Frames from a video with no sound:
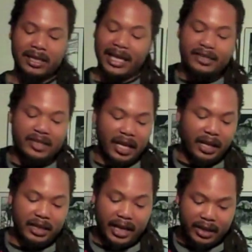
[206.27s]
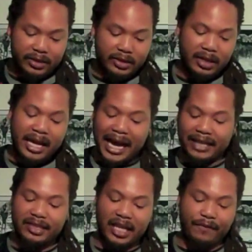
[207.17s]
They say yes.
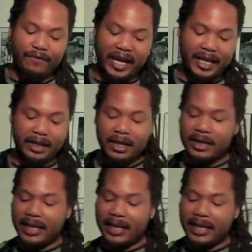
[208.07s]
I say fight.